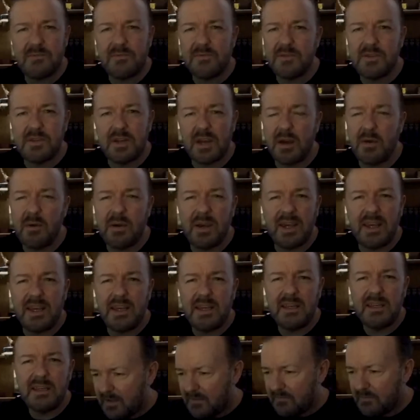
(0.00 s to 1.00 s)

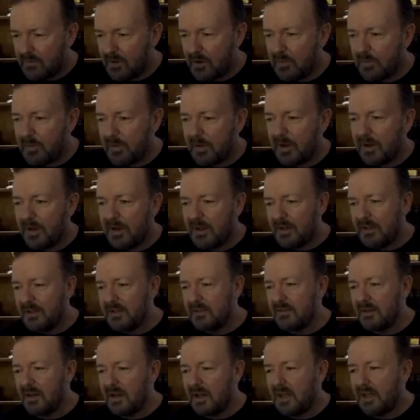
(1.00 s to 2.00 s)
Joey. Rupert.
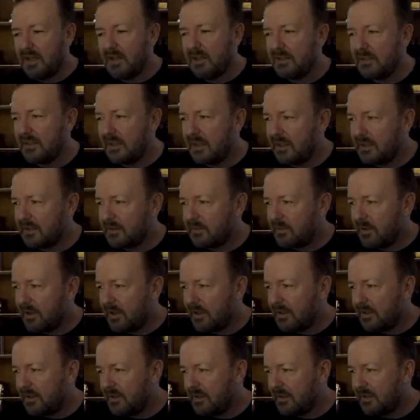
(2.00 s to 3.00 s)
Right, last
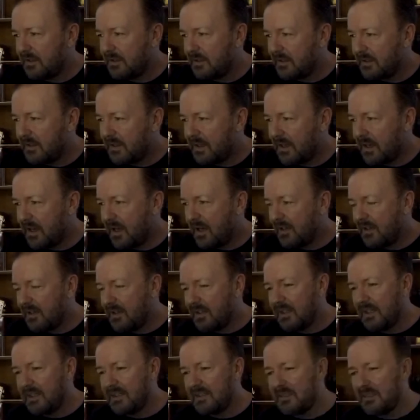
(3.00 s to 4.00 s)
one. Yeah,
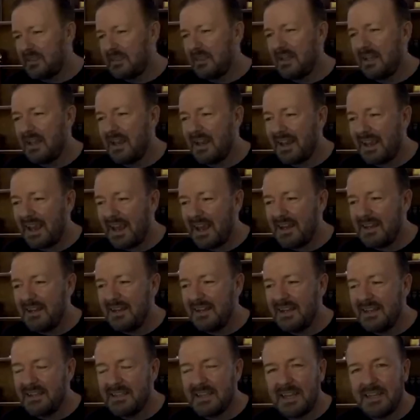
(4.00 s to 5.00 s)

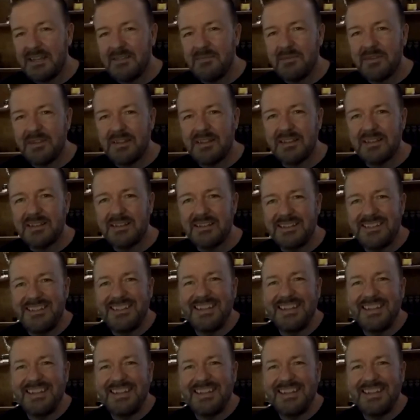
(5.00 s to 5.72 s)
let's end with a.